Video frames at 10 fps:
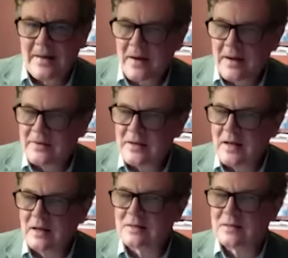I think
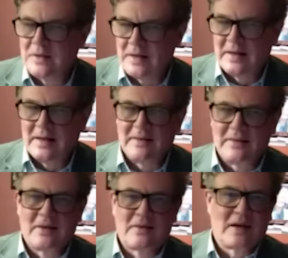ultimately
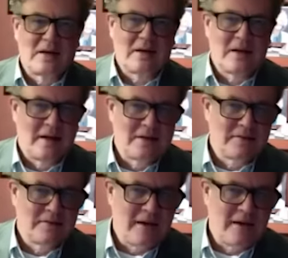that kind of